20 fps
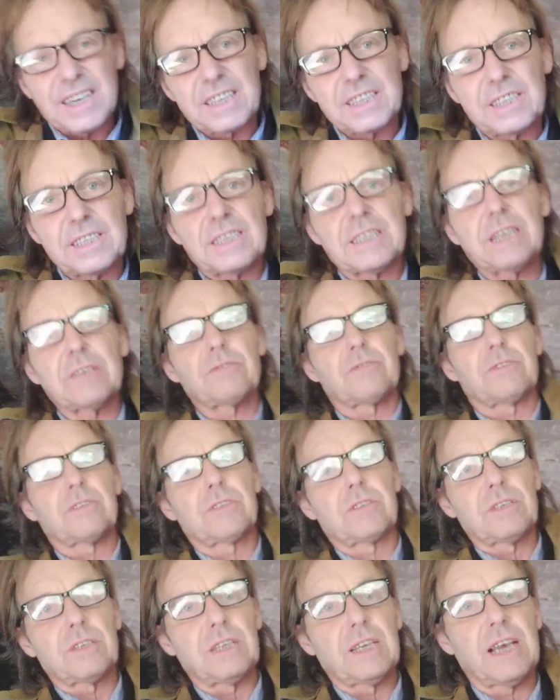19th century
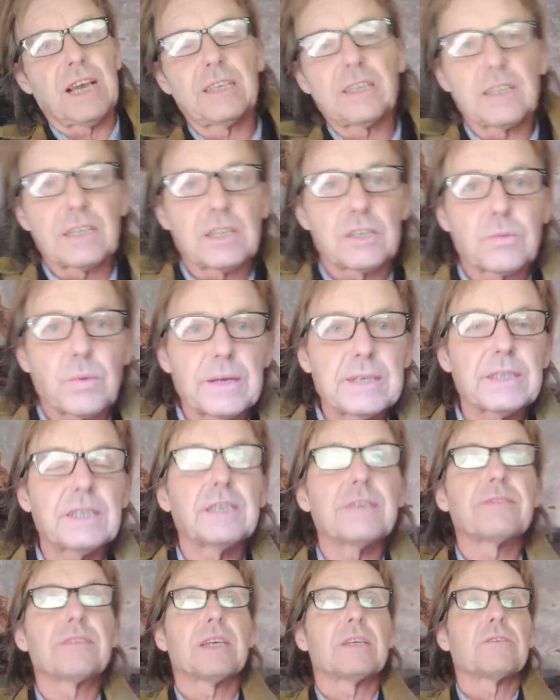to the end of the
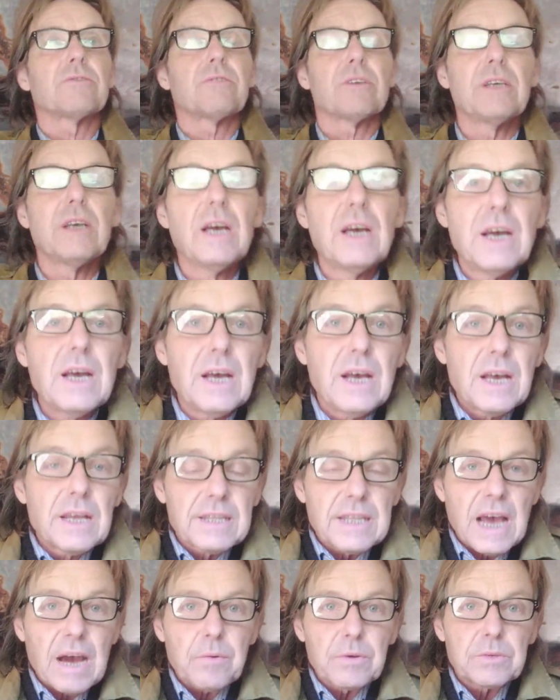20th century,
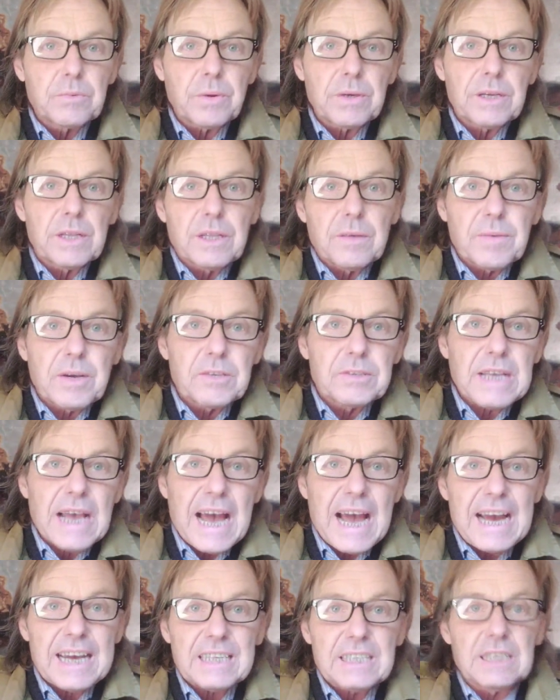that was one of the most
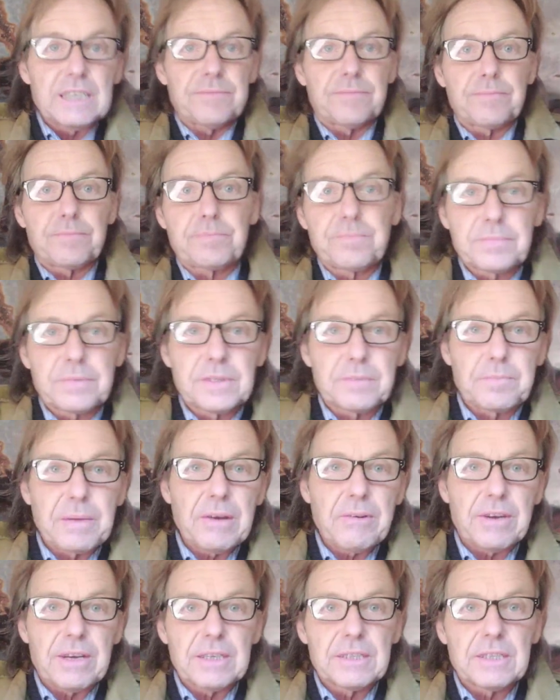active
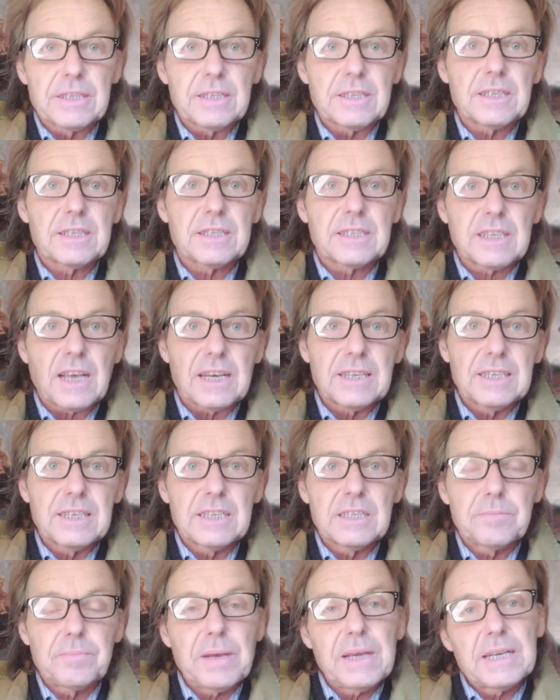periods that the sun
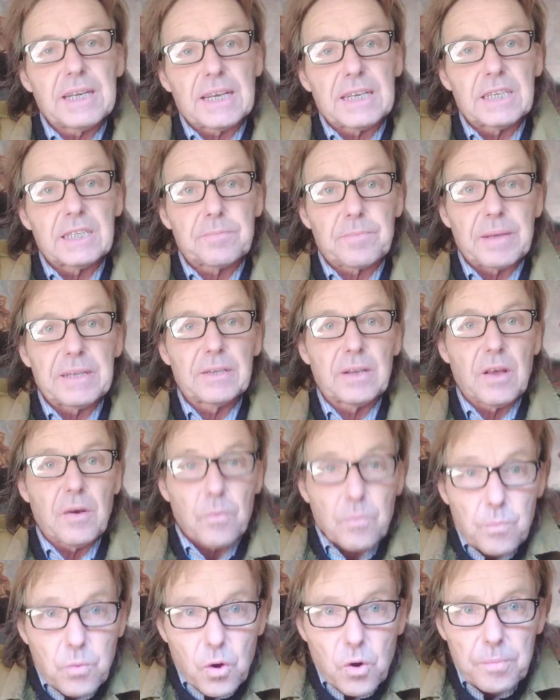has been, and it's been
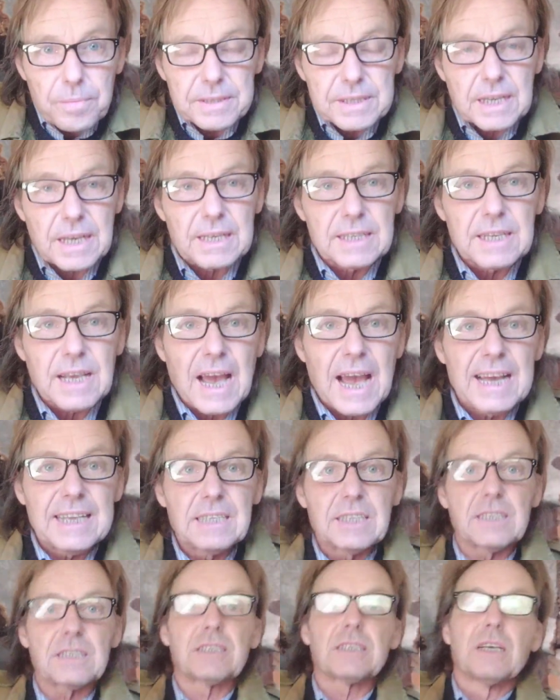warmest, and
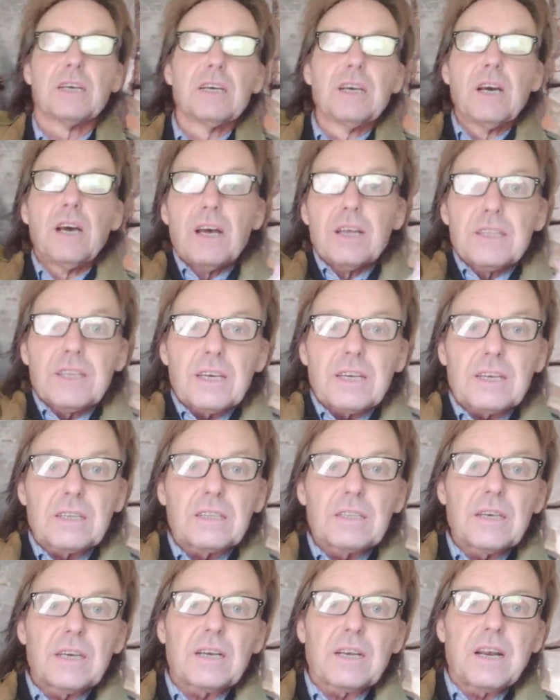hence
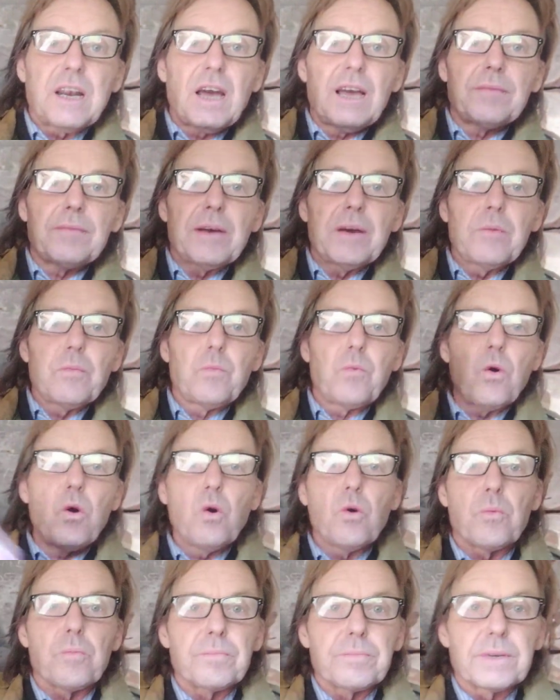the climate
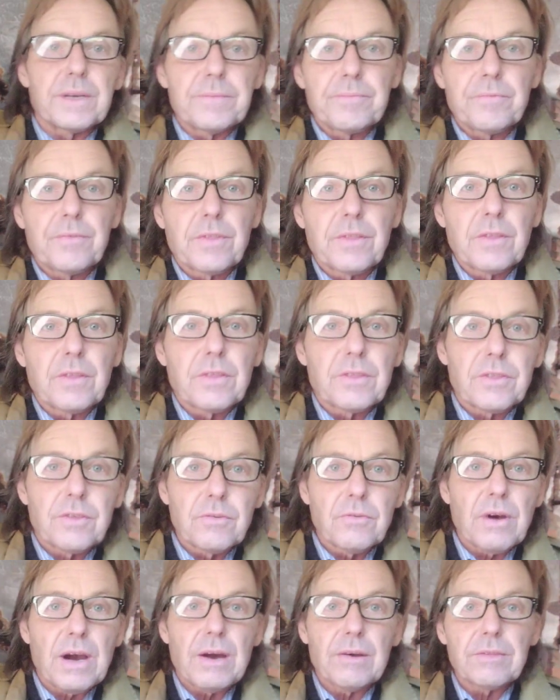warmed
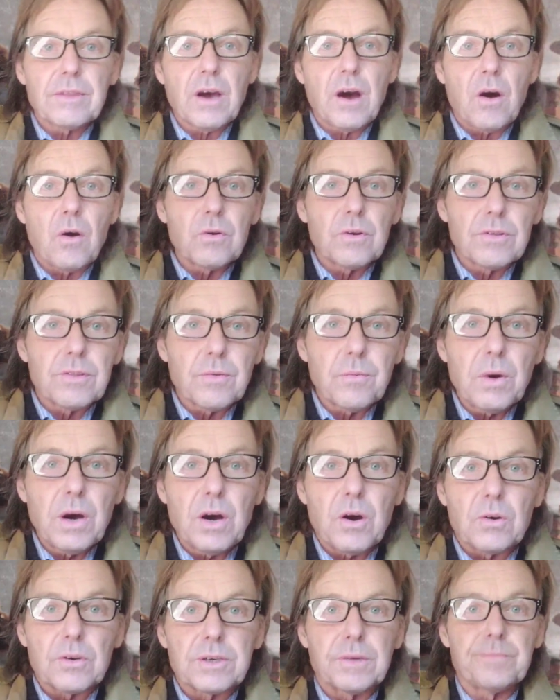throughout the whole of the
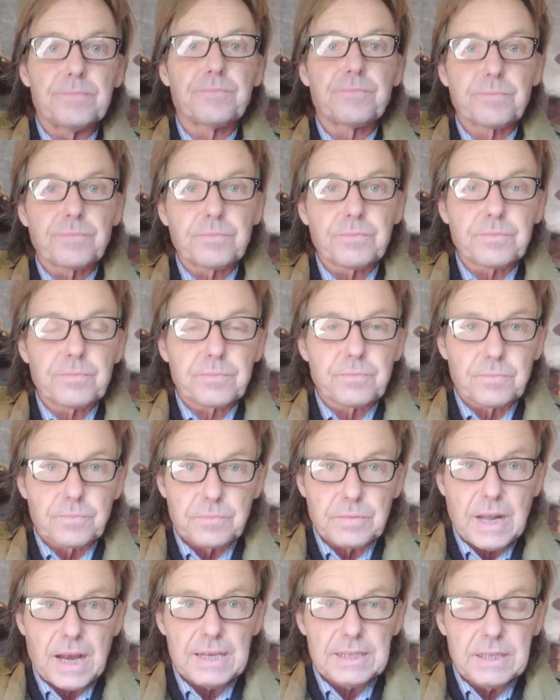world,
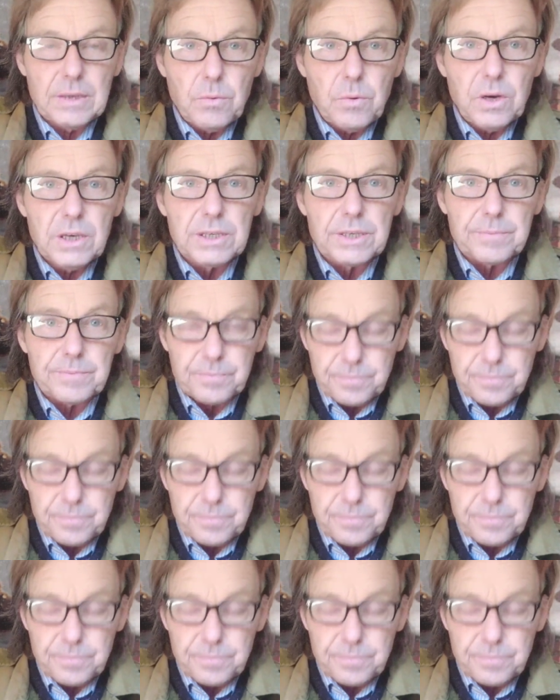as it would.